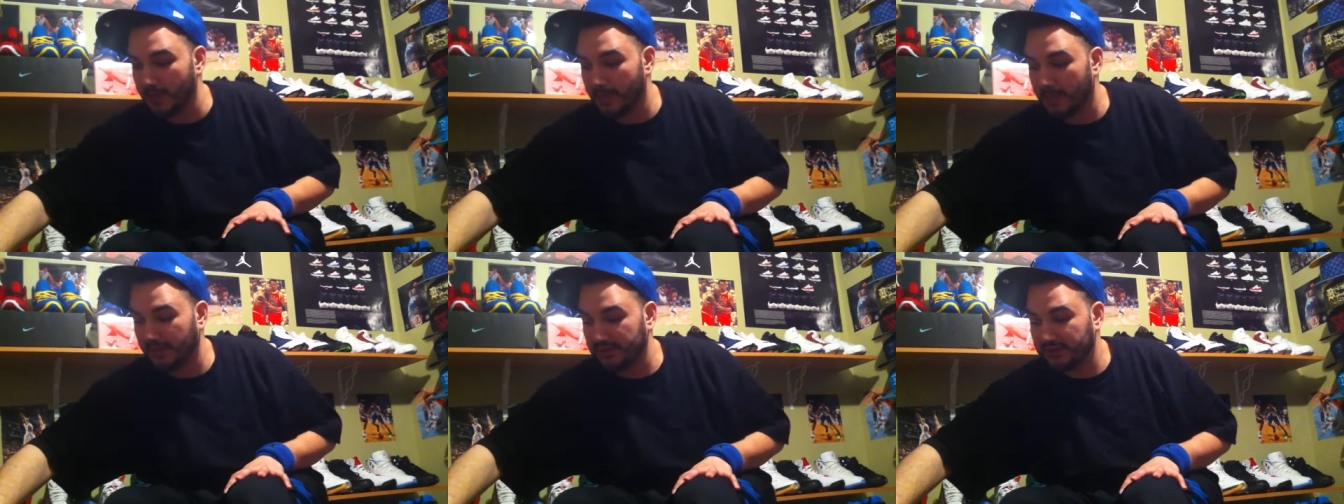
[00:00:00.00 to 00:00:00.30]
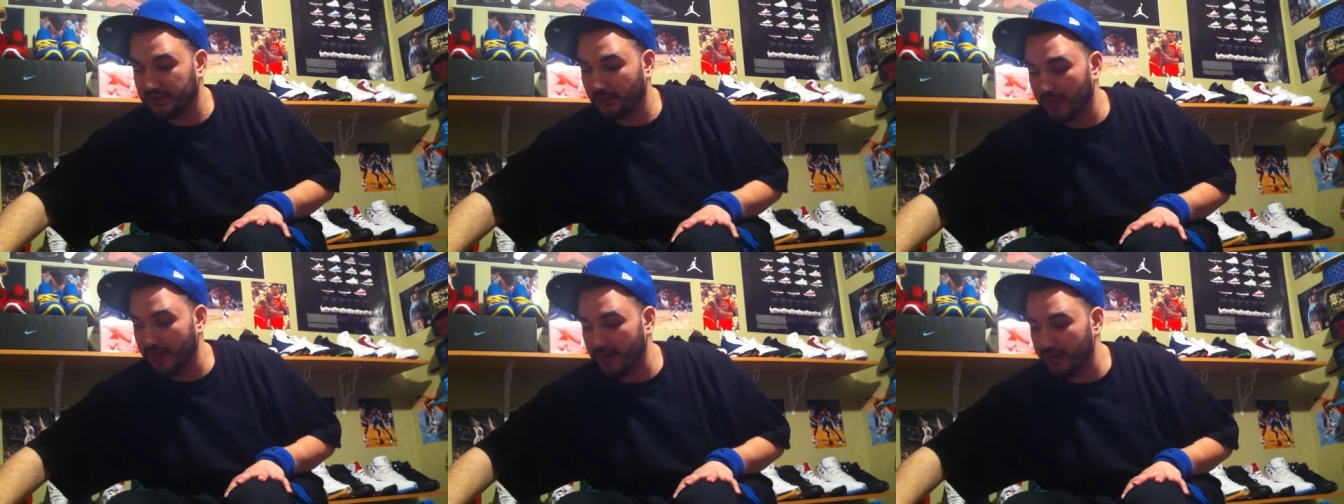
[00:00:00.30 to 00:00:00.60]

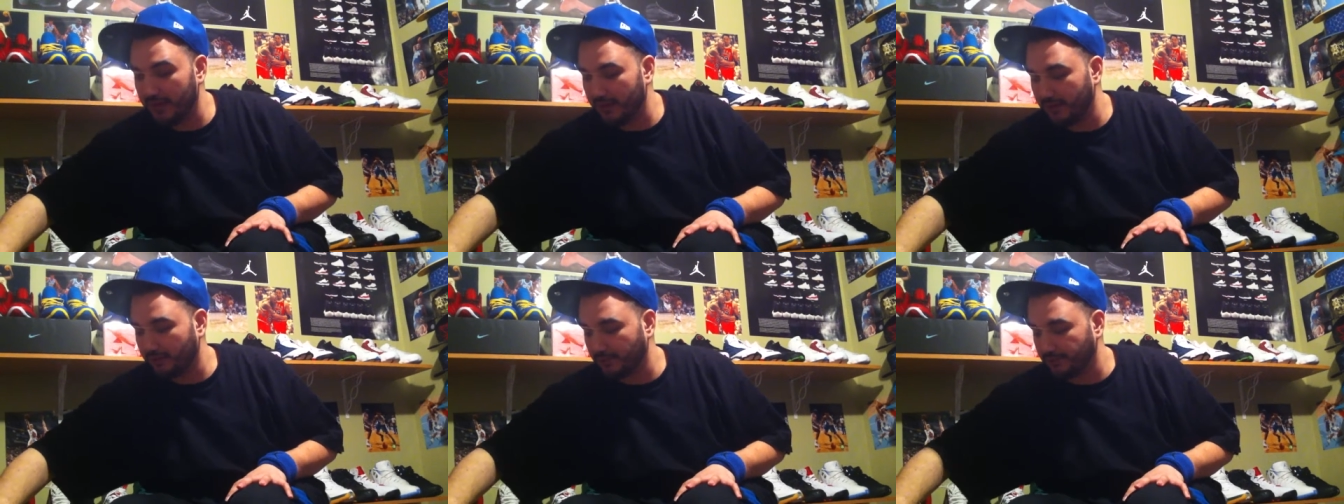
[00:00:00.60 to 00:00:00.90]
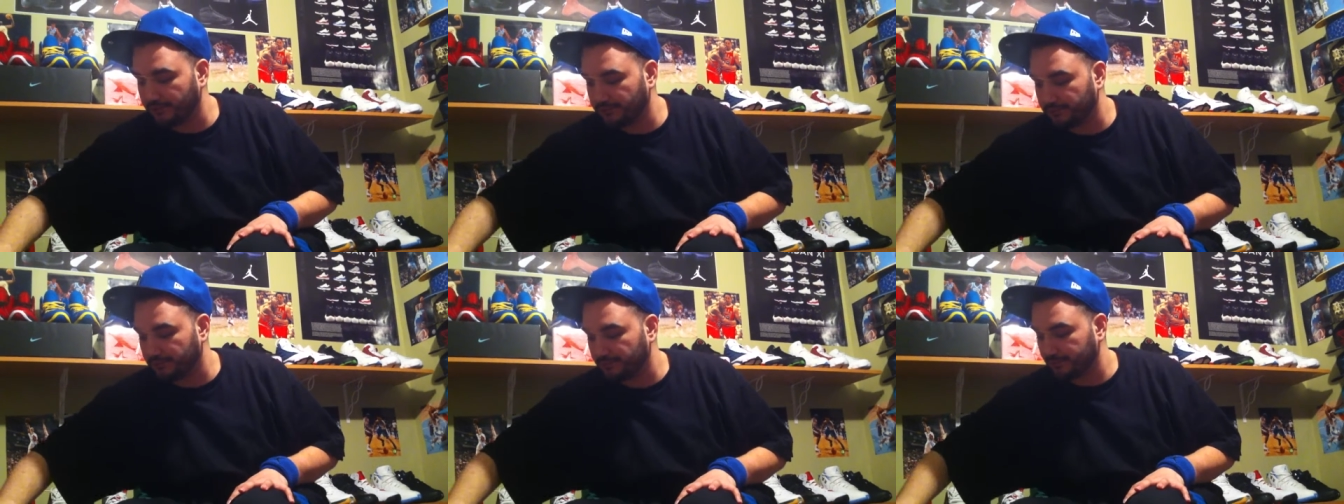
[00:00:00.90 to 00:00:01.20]
This right here
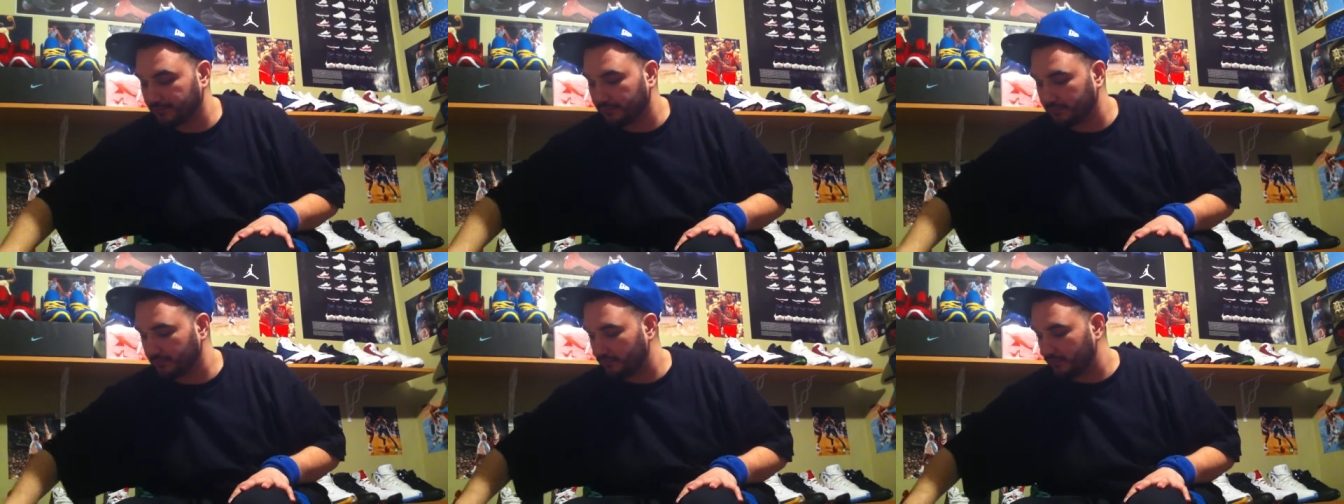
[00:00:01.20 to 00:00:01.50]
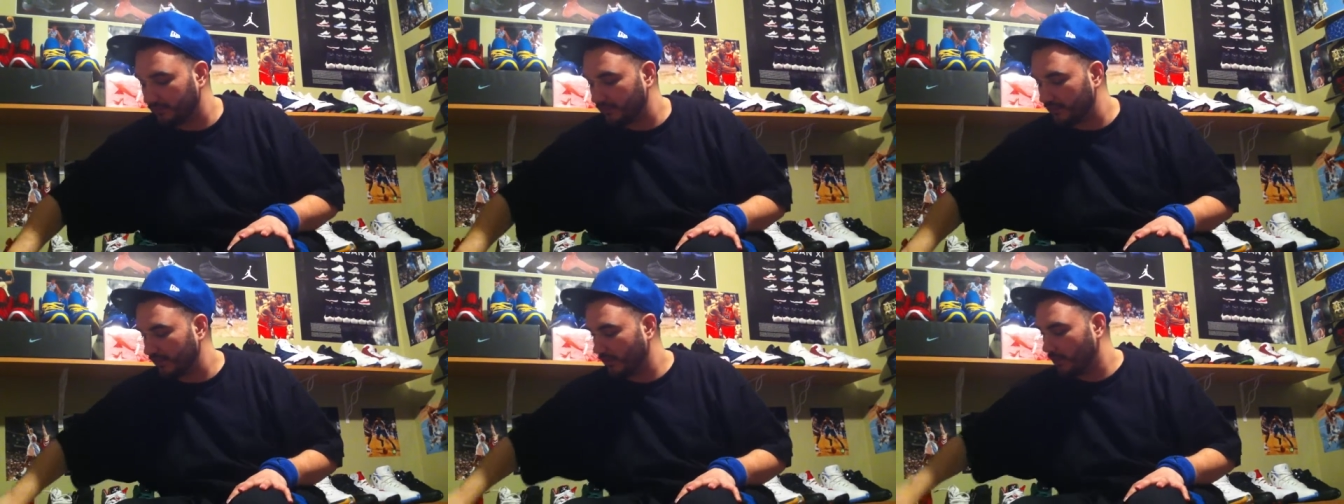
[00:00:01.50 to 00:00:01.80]

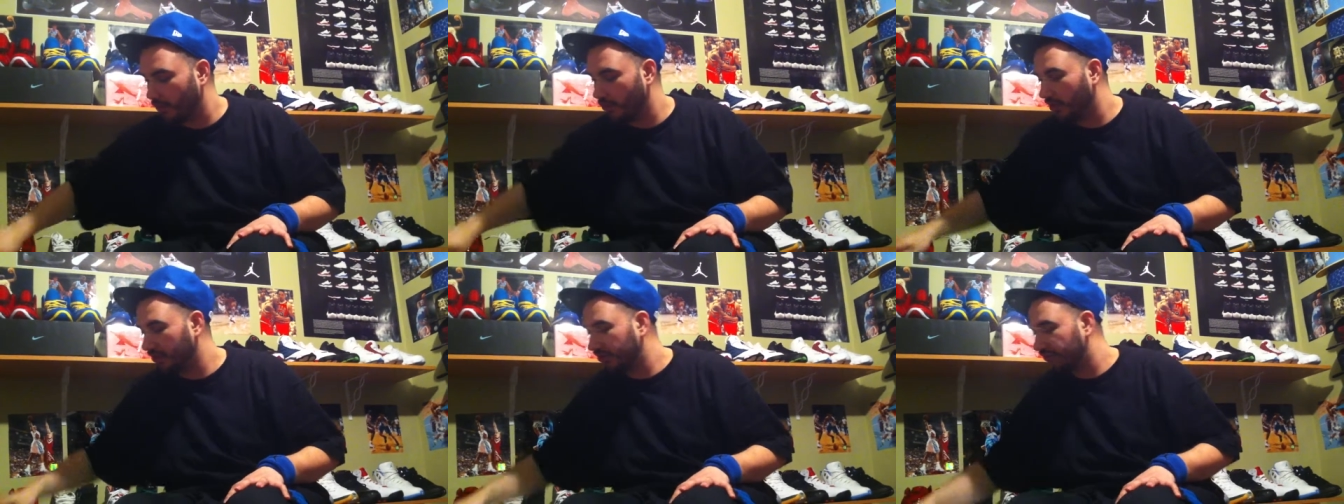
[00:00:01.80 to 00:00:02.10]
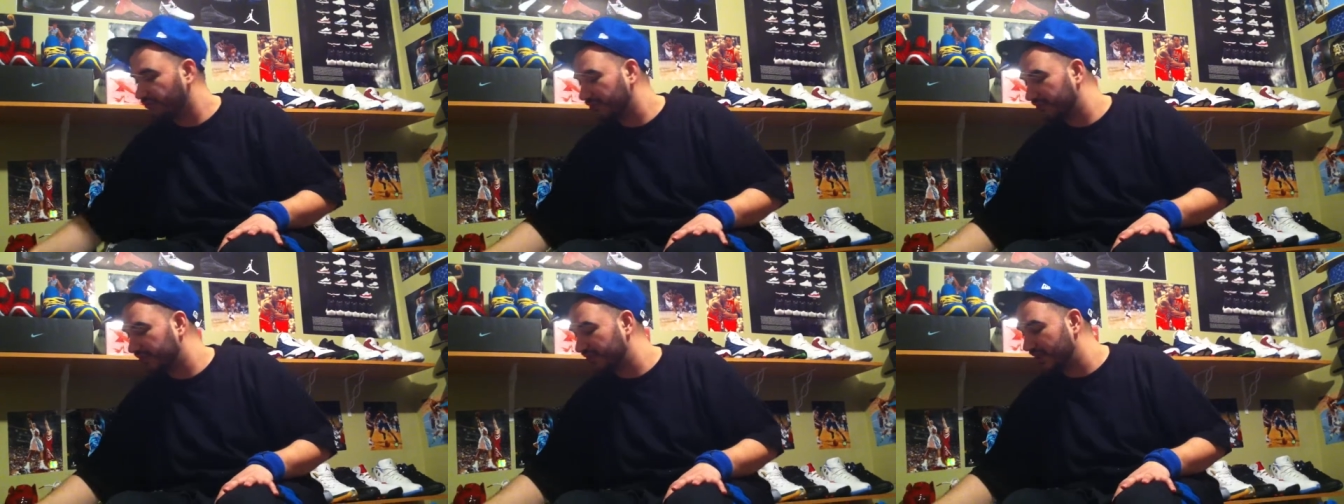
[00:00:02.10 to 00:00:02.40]

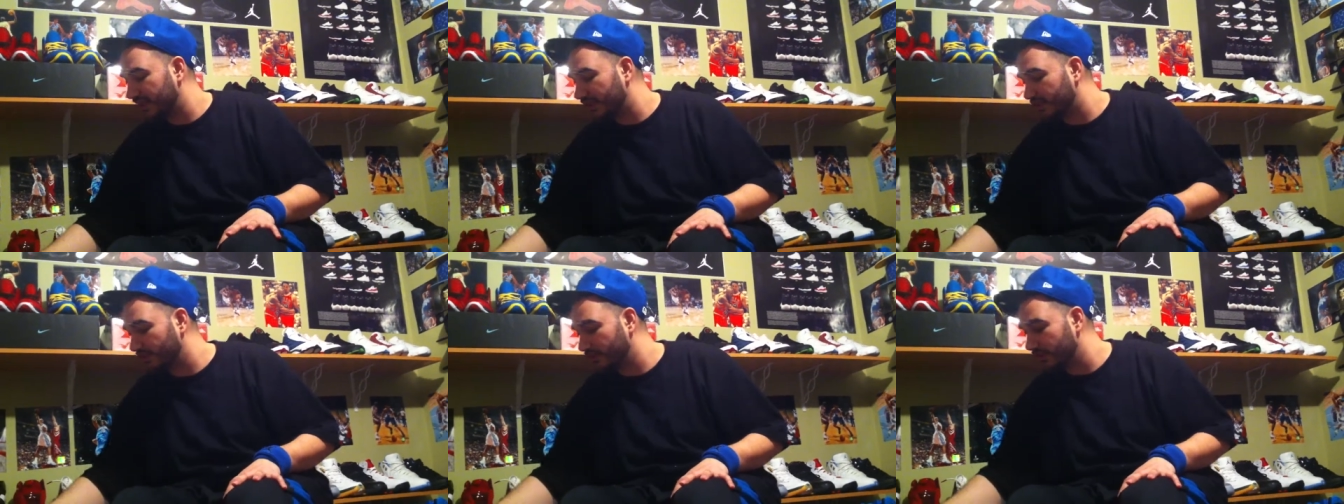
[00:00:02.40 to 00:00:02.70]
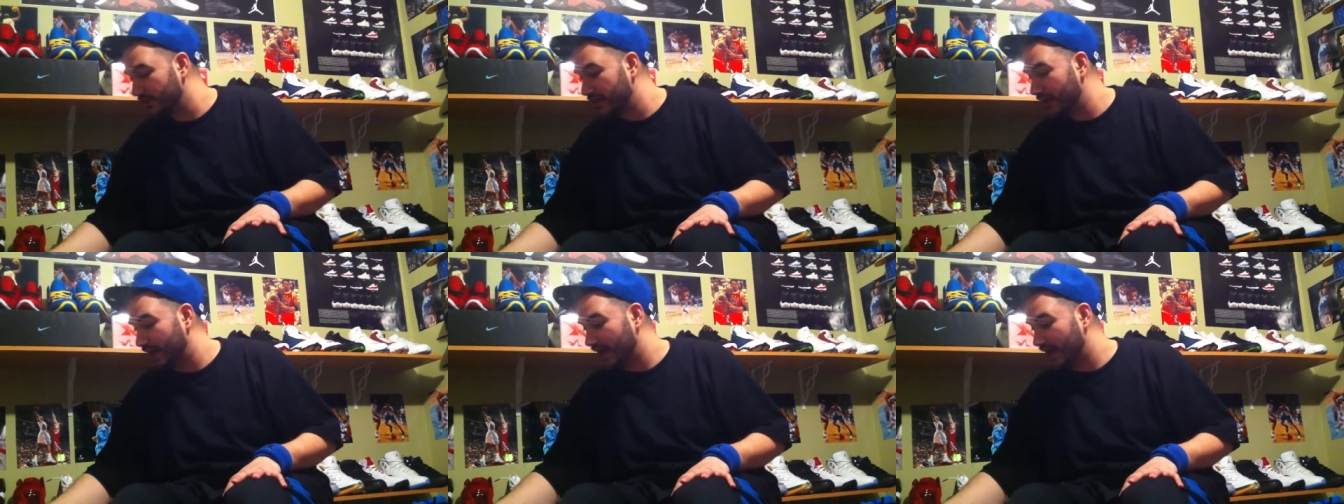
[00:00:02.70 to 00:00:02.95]
was for sale.